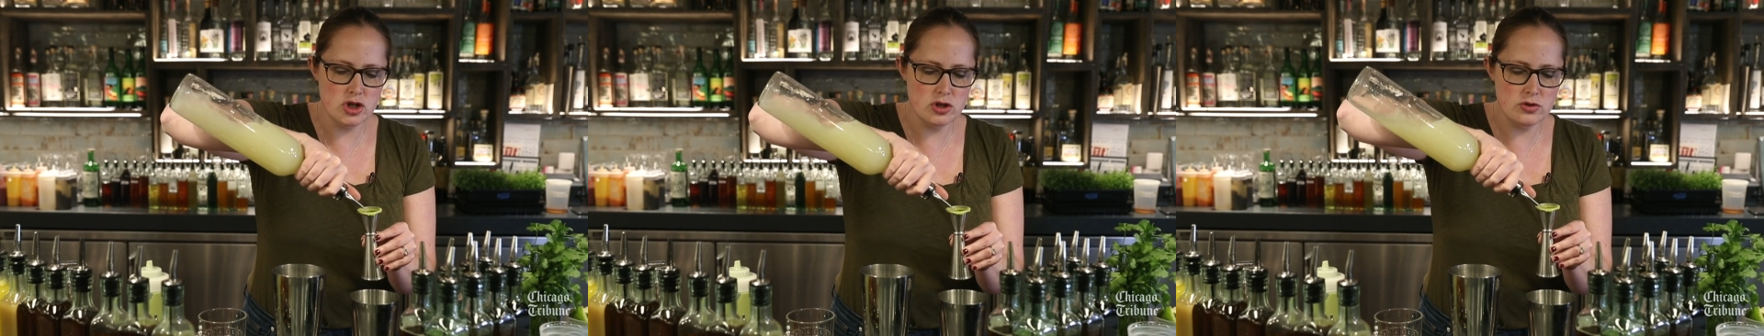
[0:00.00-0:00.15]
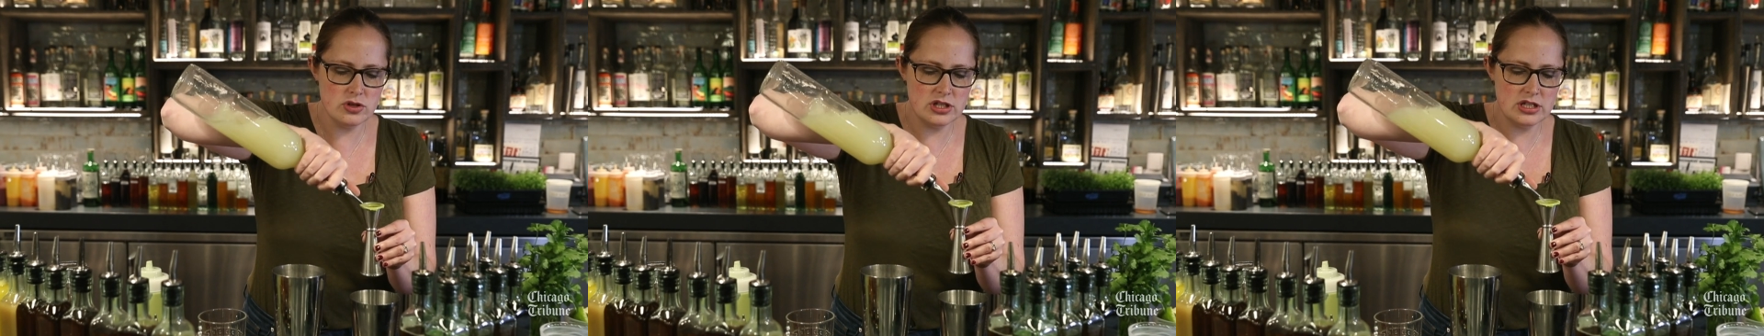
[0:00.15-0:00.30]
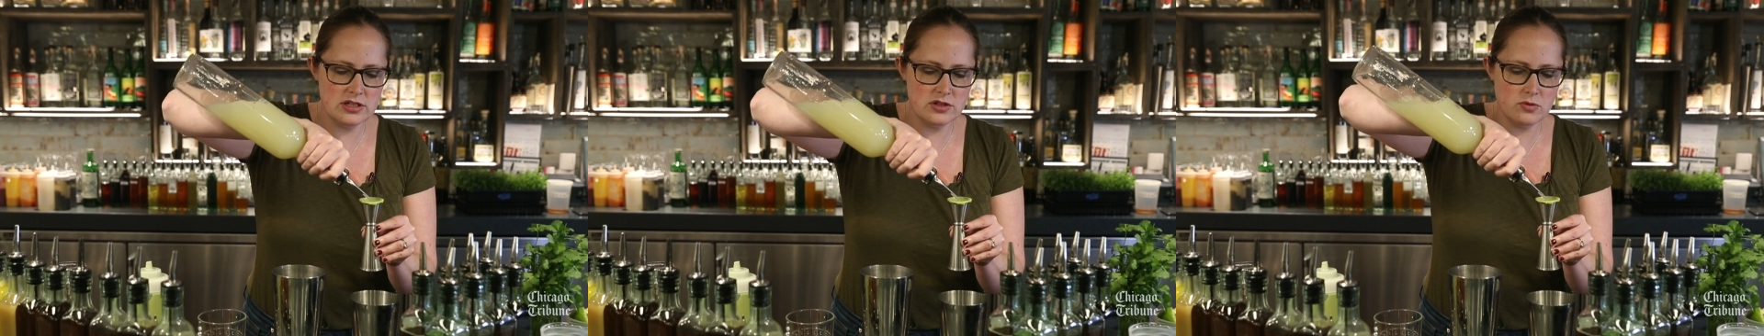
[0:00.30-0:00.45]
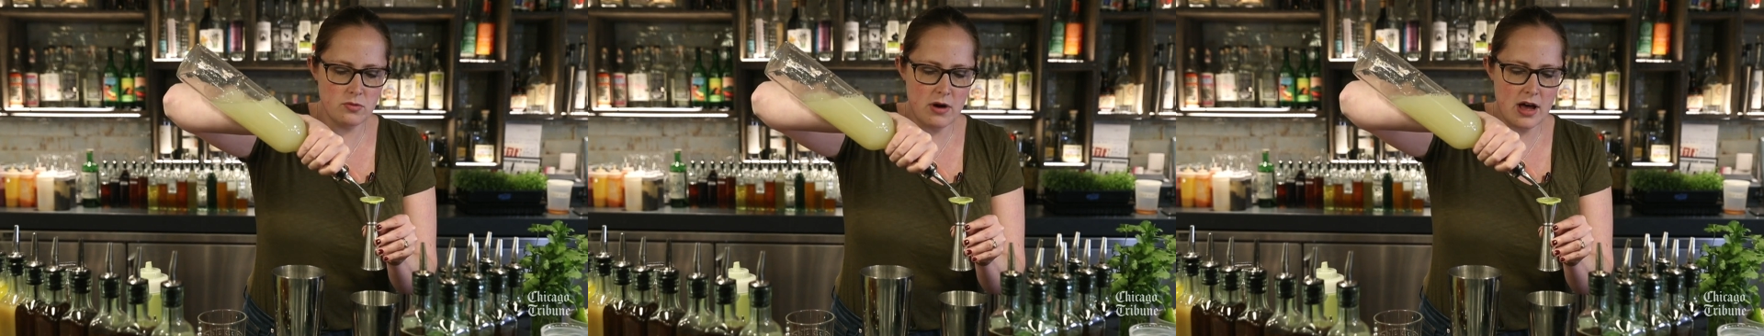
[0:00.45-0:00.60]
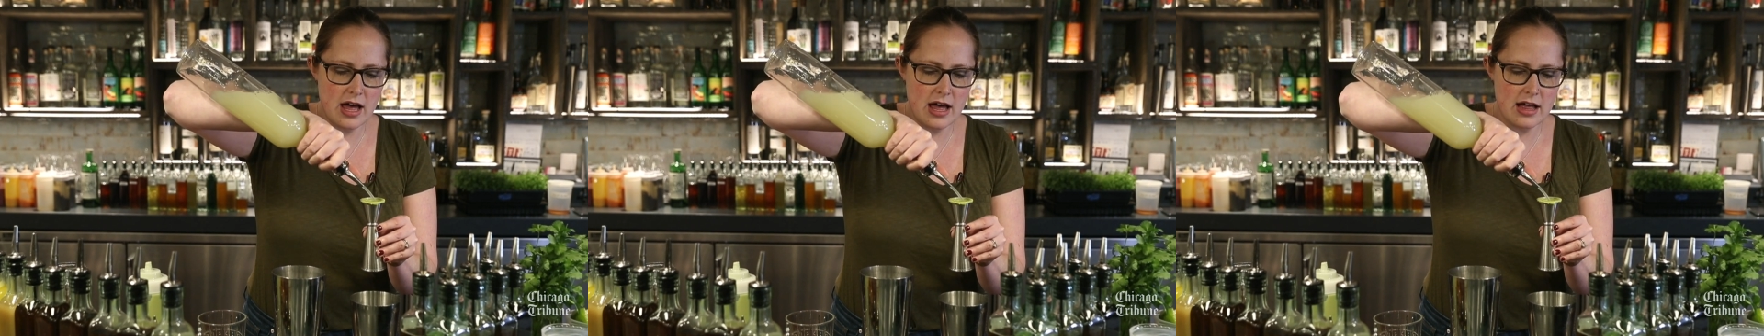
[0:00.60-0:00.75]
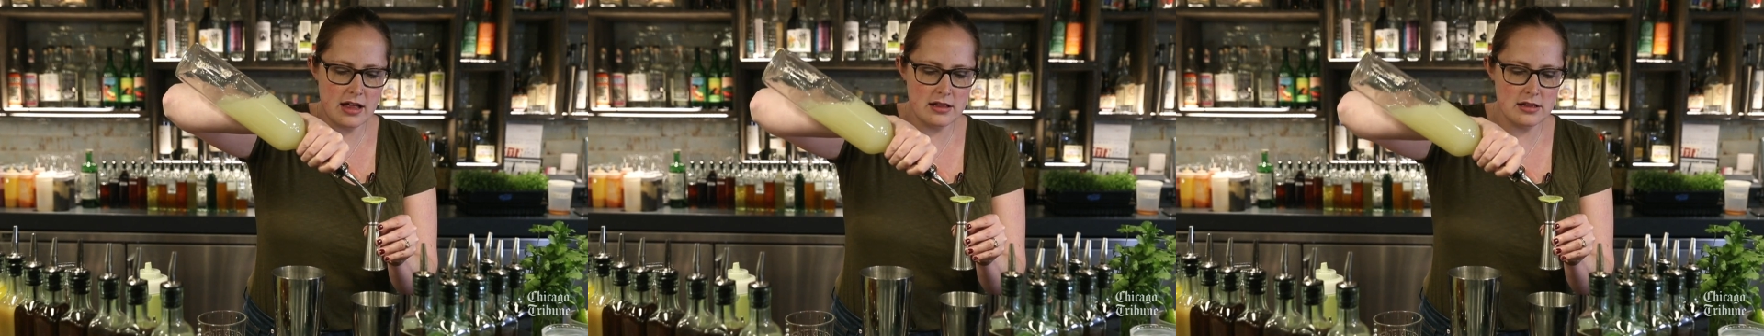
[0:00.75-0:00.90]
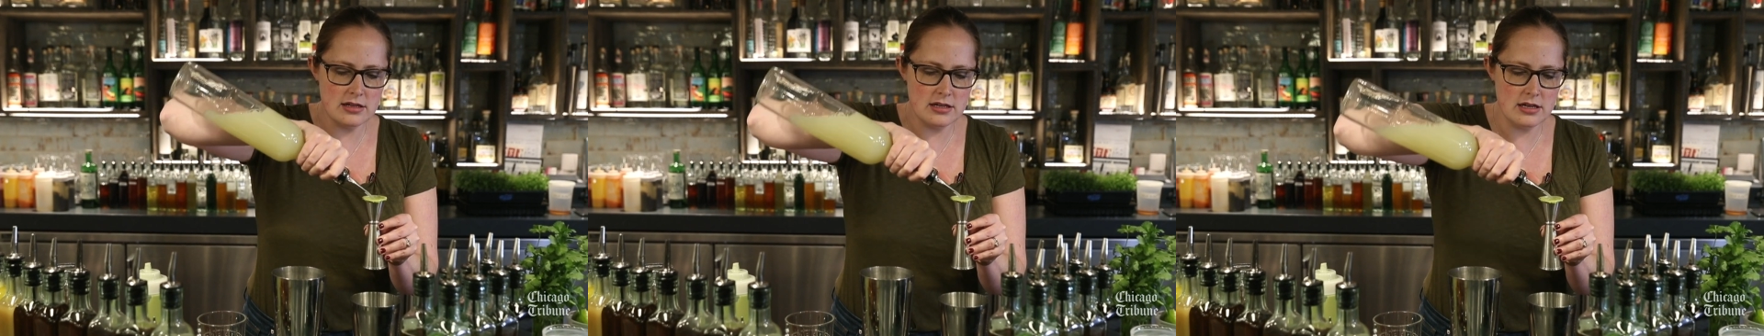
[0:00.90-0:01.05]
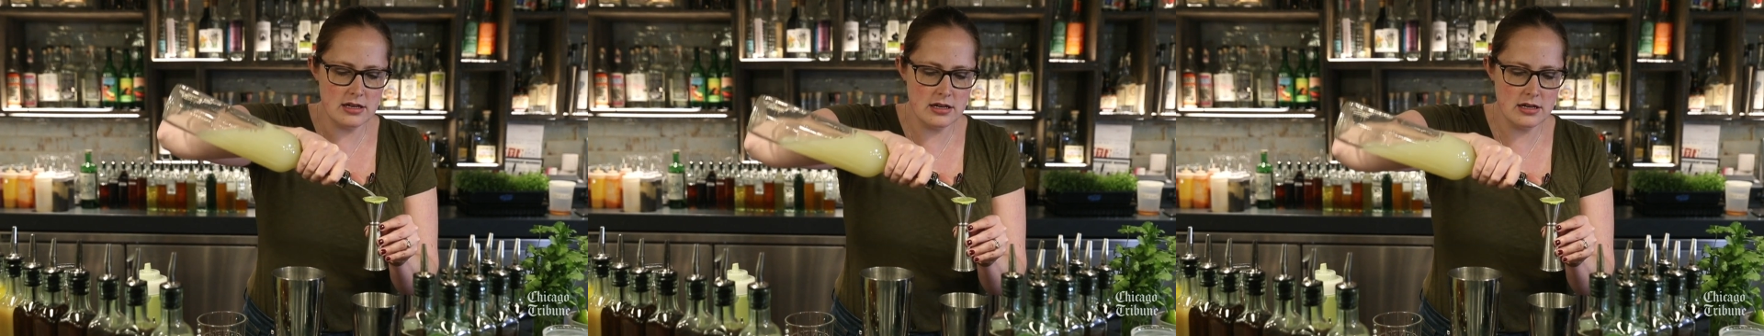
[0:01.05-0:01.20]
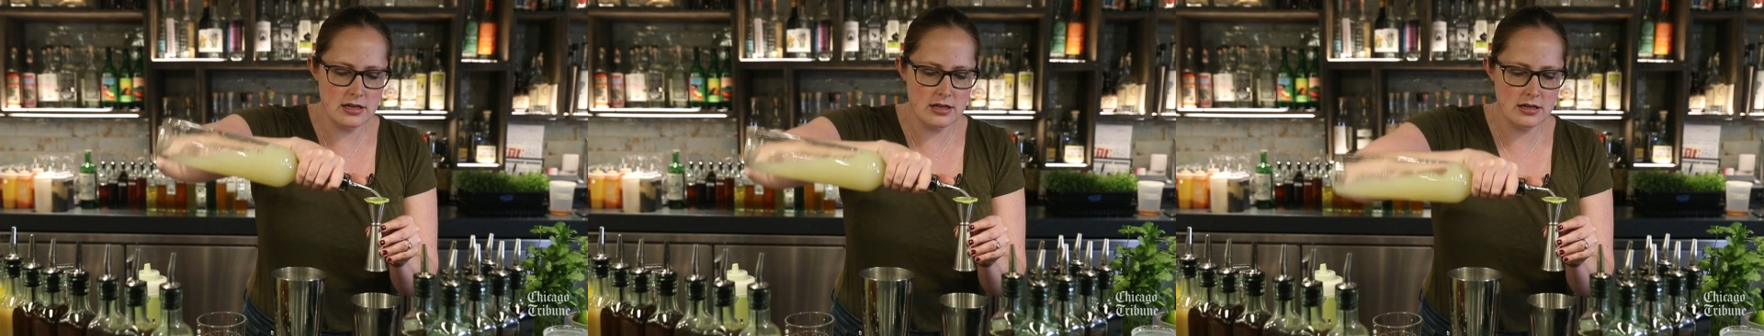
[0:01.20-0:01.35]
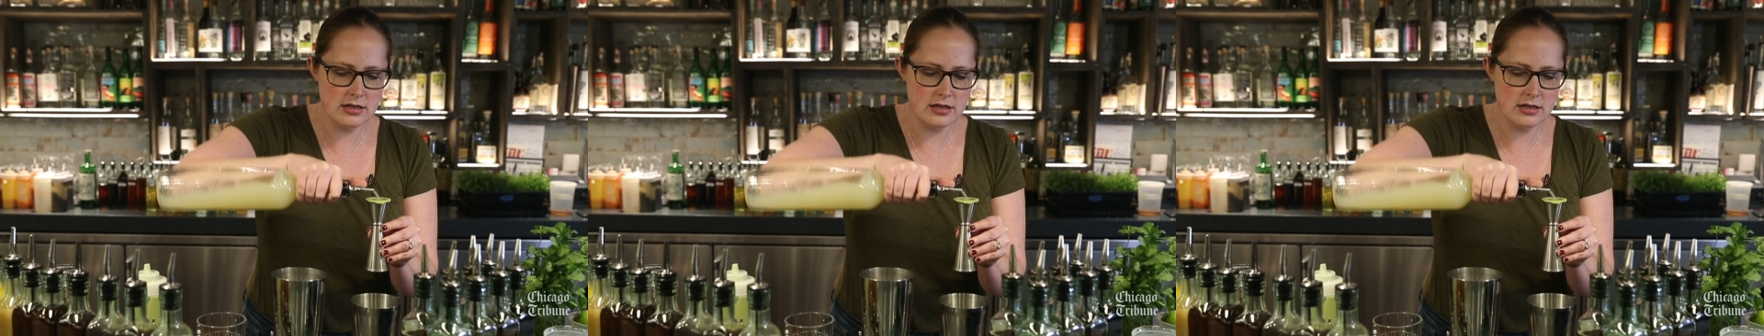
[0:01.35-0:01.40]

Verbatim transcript: juice as well.